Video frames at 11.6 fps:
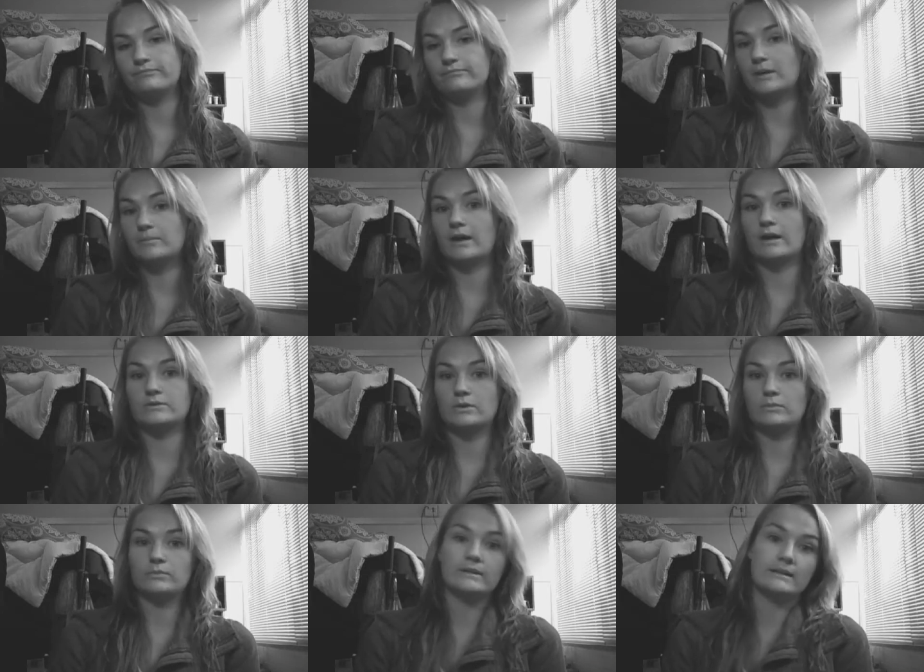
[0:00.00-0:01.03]
maybe I
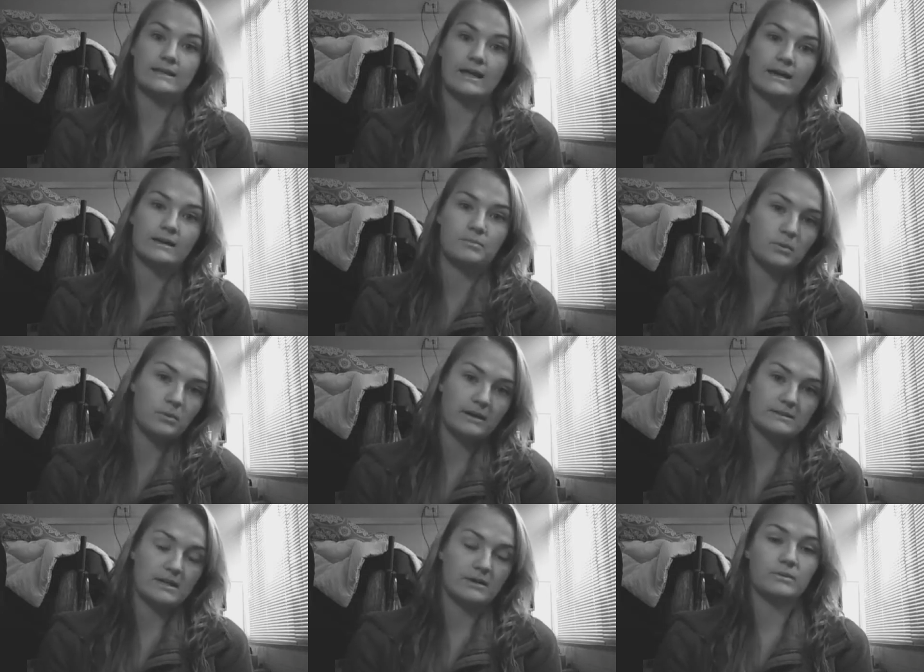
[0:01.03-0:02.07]
don't really like
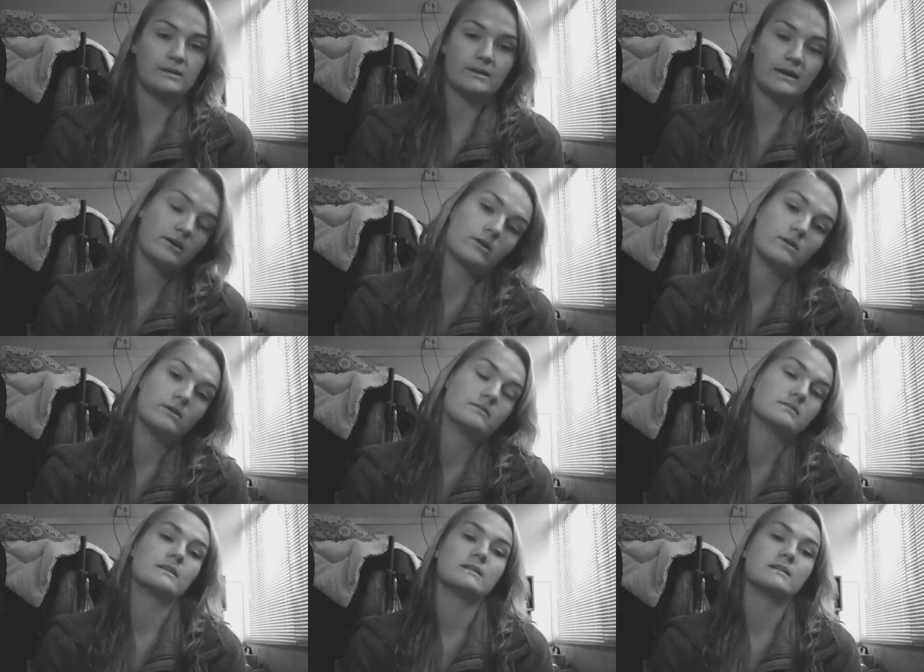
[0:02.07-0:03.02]
boys, I really like girls,